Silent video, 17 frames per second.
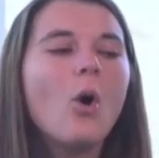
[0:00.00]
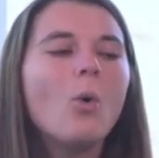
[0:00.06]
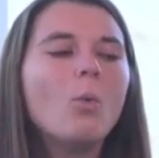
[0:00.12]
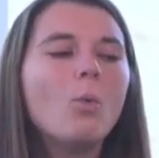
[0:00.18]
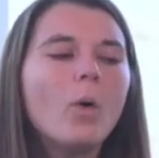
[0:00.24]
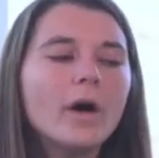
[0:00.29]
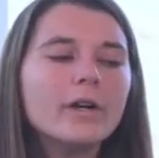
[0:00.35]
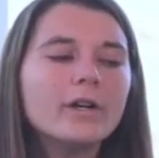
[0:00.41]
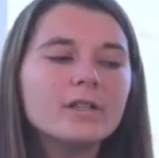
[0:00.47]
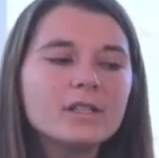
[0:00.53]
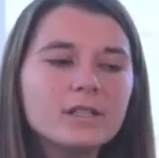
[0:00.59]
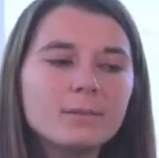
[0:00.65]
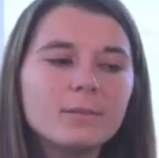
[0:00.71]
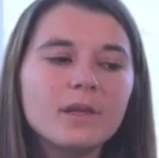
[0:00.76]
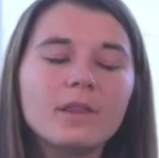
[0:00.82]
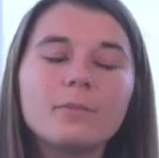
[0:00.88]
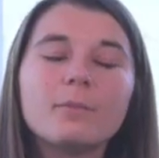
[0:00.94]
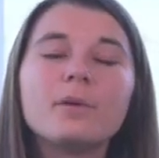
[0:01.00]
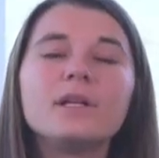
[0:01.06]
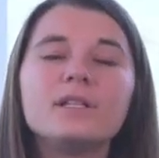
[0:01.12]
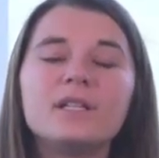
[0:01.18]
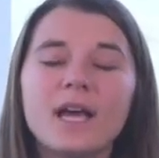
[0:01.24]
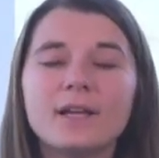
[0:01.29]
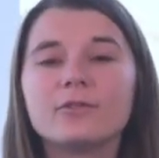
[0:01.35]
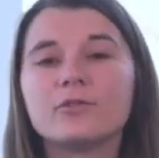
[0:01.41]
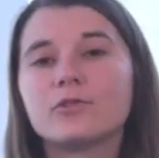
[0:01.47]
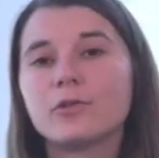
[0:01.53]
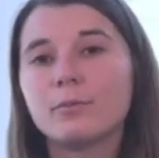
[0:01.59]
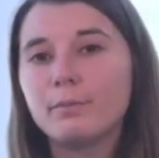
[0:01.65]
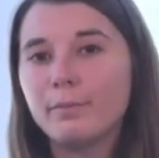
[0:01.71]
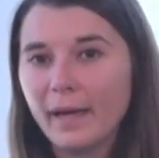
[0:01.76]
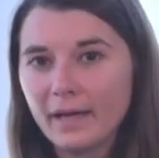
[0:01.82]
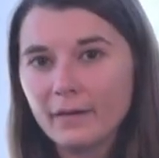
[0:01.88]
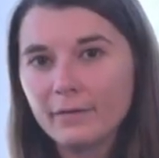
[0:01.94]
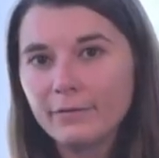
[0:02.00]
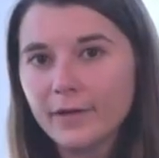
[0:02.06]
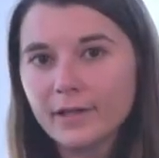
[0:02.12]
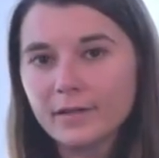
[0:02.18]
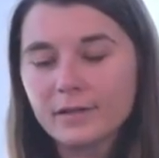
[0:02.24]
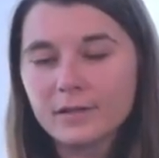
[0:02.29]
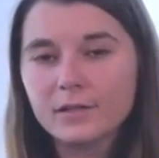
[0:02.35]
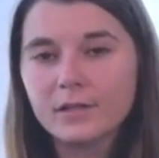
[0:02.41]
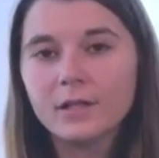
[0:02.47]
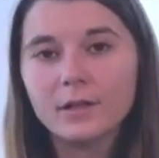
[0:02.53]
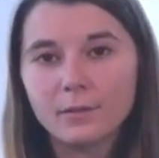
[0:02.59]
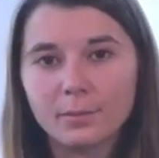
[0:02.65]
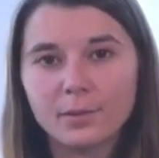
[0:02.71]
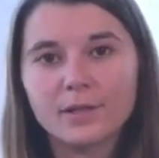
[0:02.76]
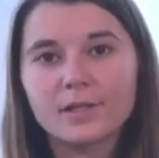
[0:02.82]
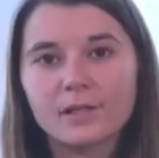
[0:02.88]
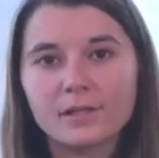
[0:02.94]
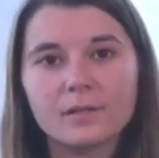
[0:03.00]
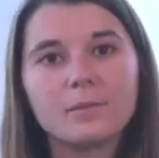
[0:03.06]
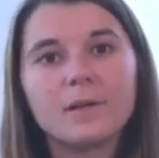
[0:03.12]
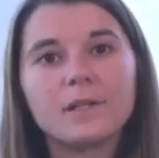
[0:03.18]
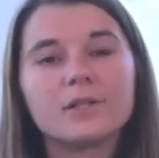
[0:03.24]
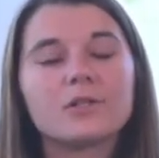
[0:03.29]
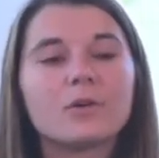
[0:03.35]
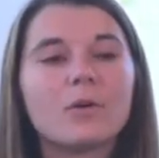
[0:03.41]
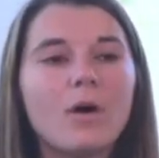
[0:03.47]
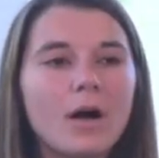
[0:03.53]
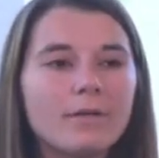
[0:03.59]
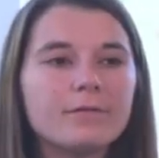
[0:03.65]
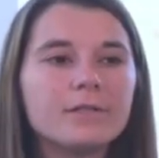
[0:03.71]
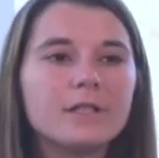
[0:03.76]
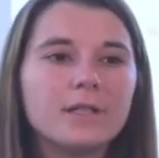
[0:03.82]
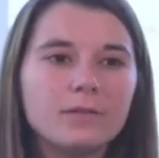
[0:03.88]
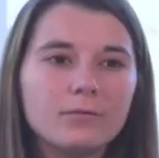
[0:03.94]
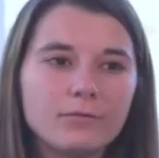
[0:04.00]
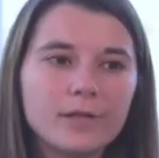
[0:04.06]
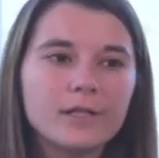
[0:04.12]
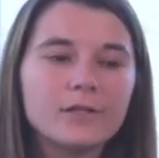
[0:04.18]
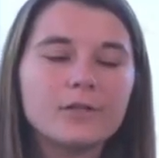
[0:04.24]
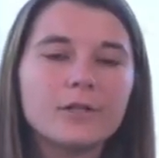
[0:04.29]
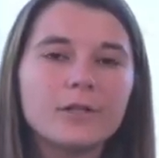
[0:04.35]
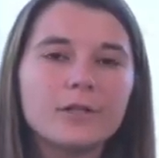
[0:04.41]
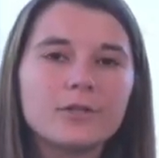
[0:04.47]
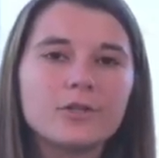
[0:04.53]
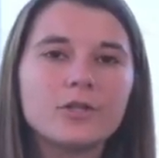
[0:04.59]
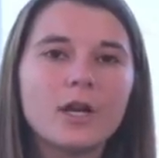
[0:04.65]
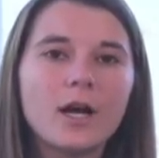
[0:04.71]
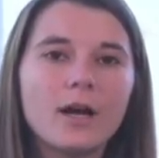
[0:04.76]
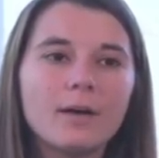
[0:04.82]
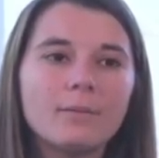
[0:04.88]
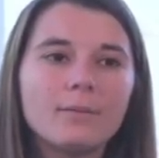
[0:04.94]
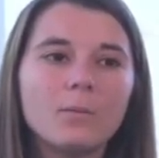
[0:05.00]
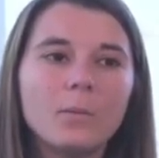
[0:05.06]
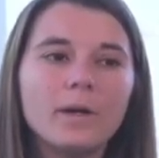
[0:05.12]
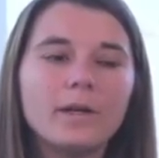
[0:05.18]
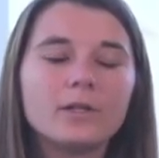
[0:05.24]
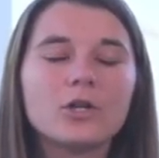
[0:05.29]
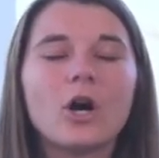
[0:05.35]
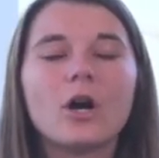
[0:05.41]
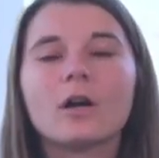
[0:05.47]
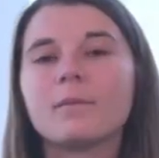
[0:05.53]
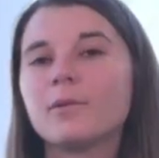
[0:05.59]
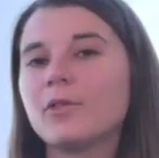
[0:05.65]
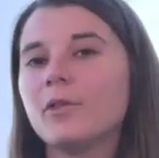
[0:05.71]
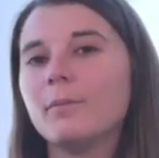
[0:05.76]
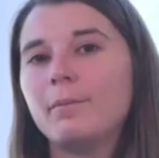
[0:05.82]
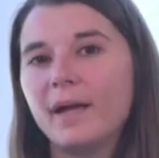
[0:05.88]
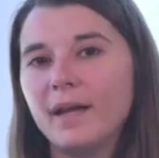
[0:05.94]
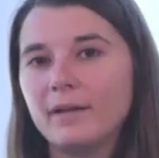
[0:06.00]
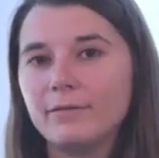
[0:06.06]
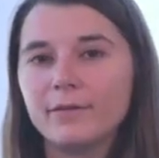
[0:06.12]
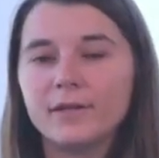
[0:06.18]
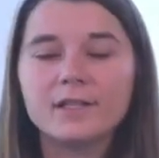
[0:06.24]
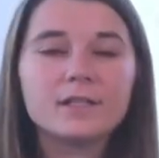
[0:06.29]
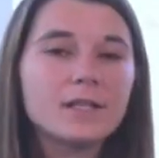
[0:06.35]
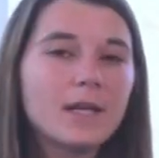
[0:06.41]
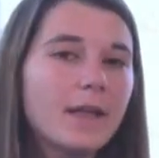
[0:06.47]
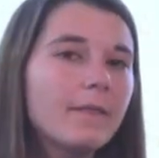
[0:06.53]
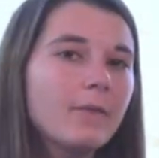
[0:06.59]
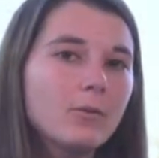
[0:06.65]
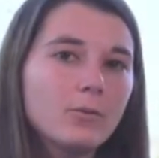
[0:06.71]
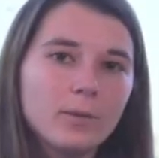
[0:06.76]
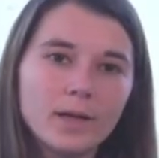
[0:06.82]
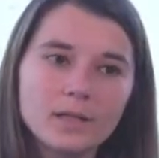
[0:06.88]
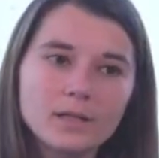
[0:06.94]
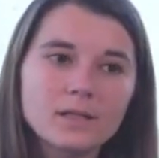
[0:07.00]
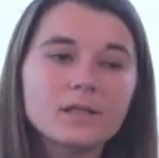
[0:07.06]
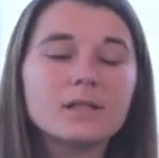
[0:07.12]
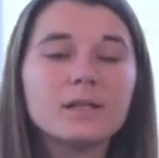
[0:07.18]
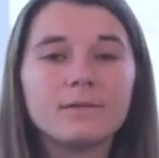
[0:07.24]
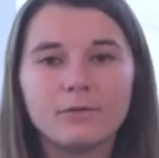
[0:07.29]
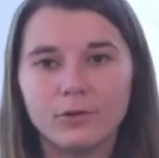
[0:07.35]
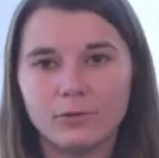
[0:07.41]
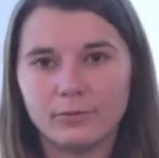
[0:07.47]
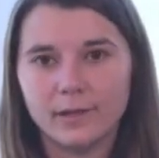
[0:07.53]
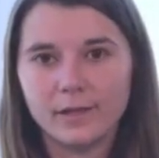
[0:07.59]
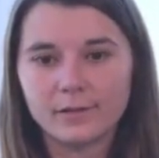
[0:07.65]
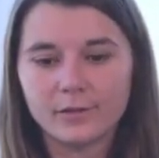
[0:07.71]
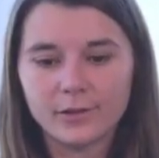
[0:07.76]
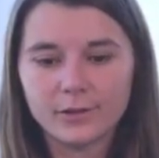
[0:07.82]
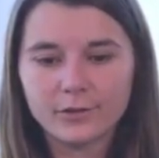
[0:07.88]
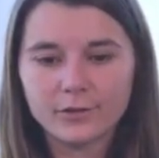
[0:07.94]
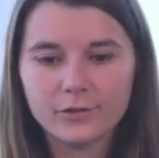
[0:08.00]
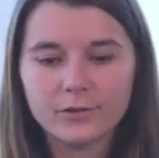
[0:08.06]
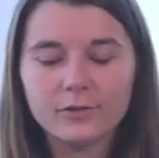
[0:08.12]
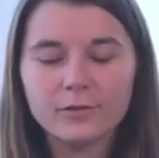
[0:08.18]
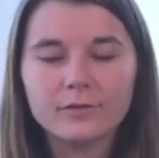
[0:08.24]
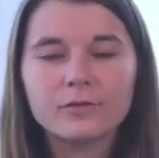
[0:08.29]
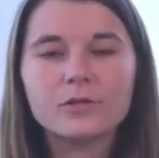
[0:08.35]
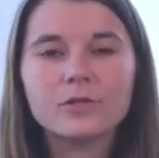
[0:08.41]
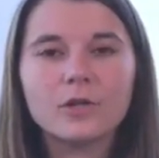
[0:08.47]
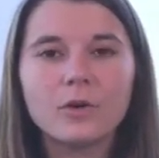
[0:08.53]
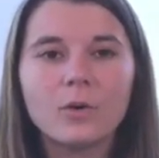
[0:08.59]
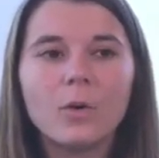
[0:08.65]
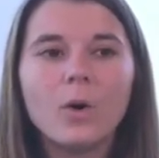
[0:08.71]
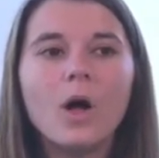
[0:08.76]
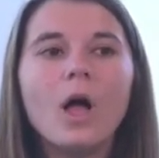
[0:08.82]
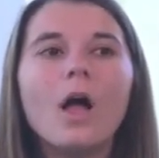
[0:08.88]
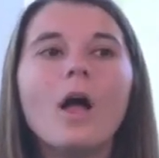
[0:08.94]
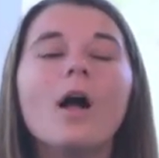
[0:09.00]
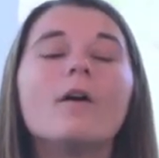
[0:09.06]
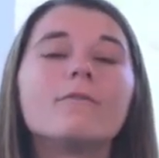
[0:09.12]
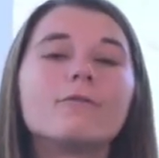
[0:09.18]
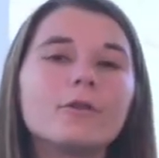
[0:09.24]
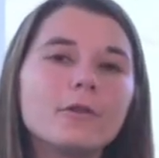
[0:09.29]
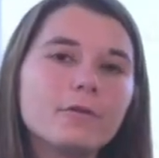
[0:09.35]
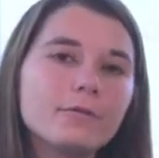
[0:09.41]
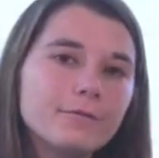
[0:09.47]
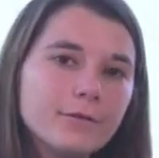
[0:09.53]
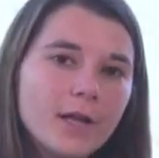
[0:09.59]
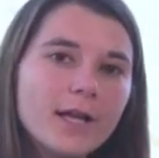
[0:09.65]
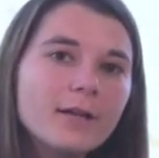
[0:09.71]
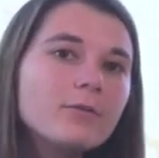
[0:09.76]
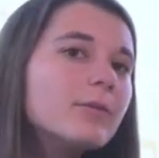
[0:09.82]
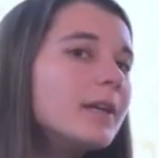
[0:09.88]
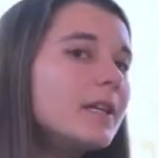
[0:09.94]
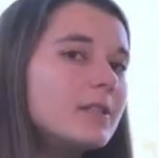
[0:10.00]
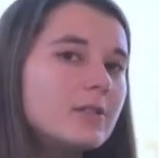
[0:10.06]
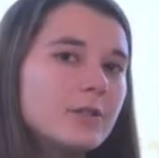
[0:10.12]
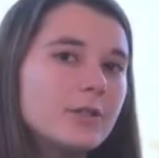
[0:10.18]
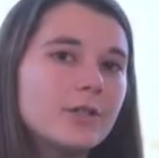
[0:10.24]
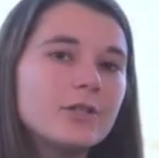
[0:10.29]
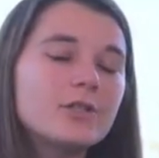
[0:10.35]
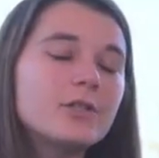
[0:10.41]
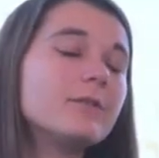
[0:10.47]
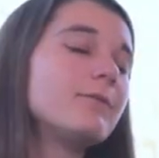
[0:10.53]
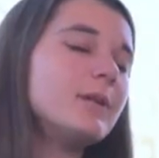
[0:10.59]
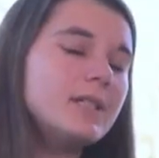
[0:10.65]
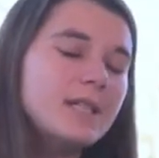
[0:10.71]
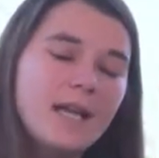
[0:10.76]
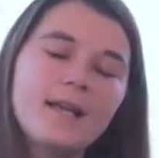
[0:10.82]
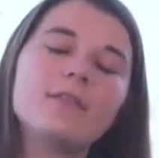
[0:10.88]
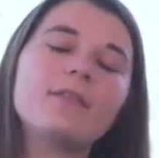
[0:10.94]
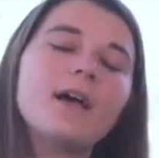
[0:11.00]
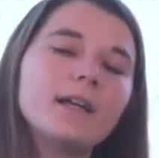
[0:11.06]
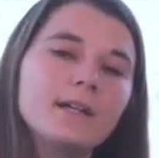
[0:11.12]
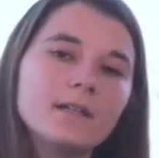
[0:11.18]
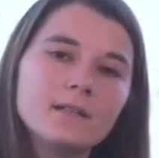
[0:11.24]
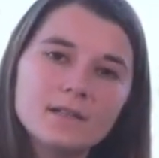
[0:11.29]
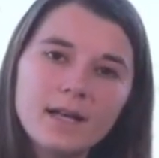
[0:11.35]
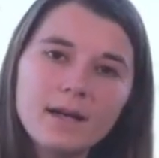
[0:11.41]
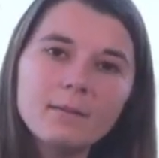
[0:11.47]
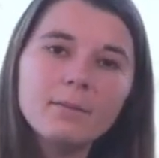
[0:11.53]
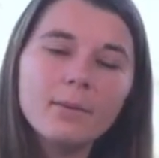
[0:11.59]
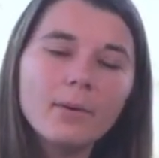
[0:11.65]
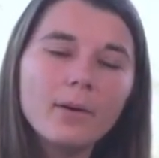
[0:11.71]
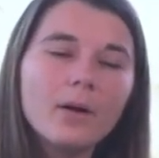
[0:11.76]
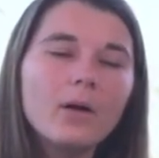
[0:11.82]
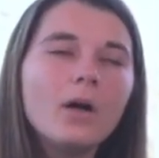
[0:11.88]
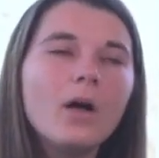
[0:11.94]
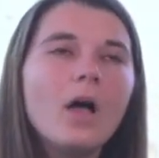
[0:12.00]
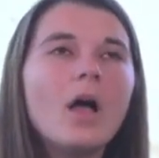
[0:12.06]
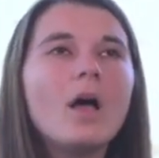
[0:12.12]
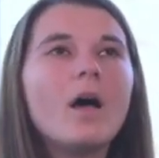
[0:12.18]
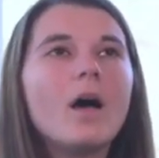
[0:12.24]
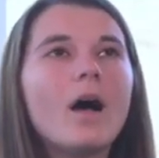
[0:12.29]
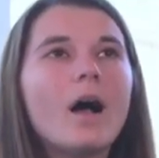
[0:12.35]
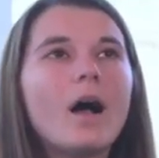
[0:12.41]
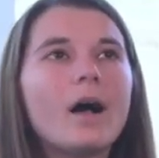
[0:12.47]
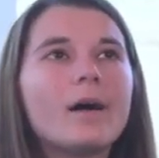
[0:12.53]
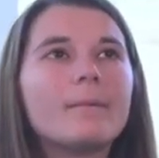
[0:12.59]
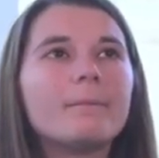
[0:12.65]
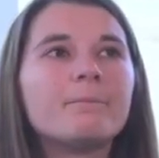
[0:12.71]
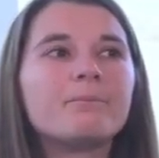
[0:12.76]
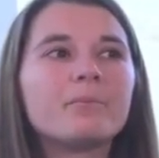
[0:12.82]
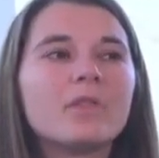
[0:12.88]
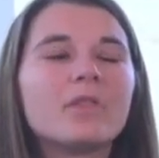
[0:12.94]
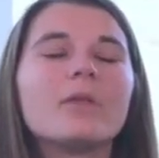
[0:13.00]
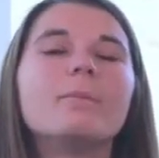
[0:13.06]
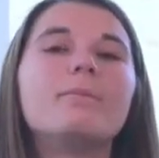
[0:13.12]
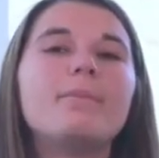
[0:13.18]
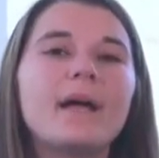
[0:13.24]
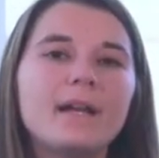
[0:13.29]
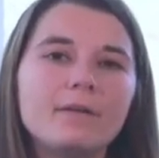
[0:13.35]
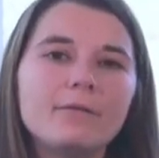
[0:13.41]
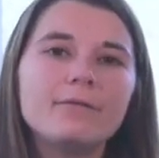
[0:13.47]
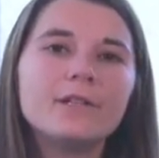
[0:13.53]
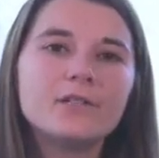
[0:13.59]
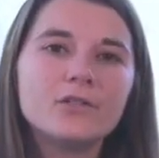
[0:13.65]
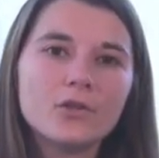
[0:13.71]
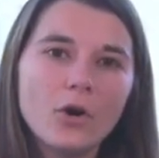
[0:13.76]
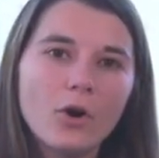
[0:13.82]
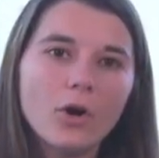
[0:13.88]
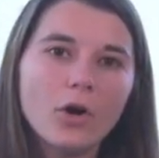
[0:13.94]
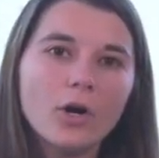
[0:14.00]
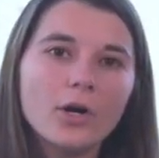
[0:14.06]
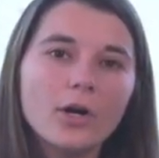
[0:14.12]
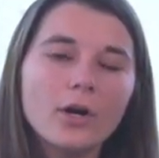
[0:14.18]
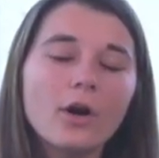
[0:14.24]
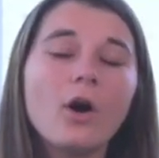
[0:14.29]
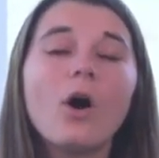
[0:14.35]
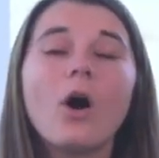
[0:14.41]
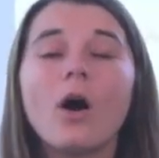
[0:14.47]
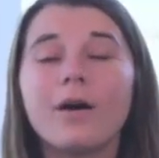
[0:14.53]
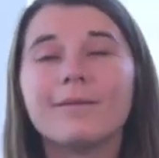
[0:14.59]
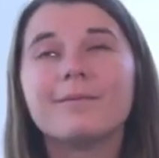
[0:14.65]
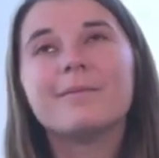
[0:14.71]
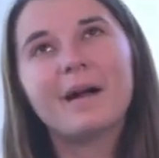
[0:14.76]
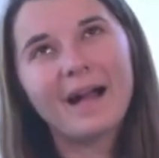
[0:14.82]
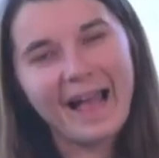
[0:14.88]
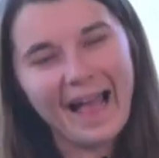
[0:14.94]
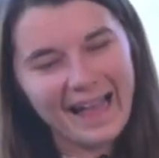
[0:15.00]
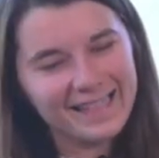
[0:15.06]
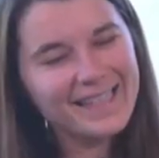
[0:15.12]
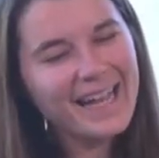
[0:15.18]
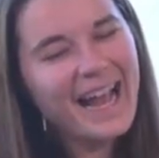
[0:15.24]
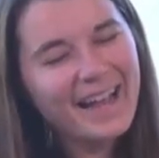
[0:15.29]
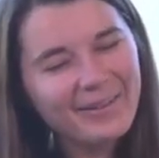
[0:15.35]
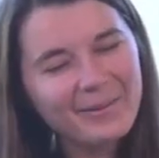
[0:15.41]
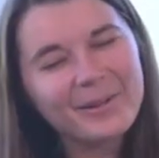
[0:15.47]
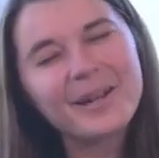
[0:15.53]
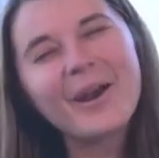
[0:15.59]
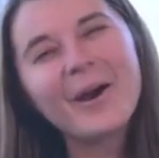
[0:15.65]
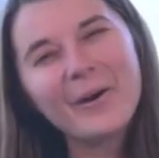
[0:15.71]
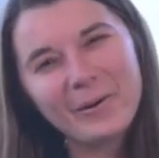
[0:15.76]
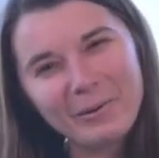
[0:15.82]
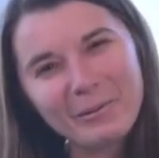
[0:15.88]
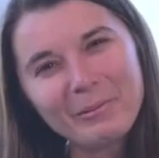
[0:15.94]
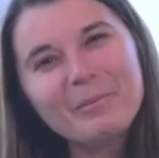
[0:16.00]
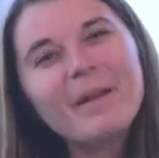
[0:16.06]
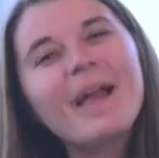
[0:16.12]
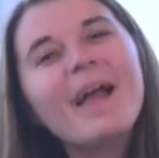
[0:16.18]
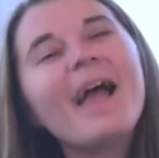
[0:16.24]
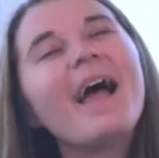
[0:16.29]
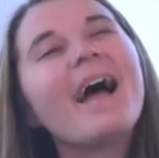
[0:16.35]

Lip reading: What are some of the potential benefits to the participants? So often in research, we talk about the benefits and the risks of the research. So for the flood research, if we take that example, the benefits are, as I would hope,